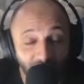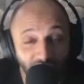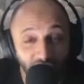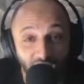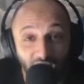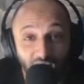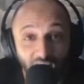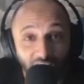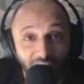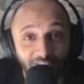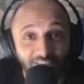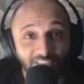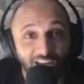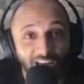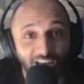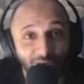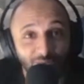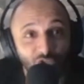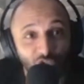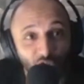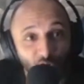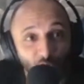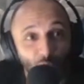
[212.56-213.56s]
The
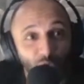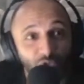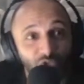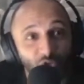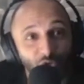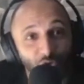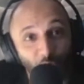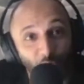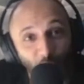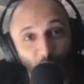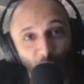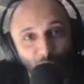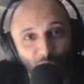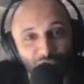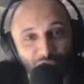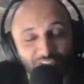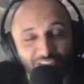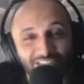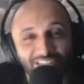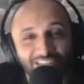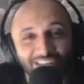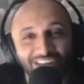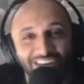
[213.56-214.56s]
Halftime Show was on hold.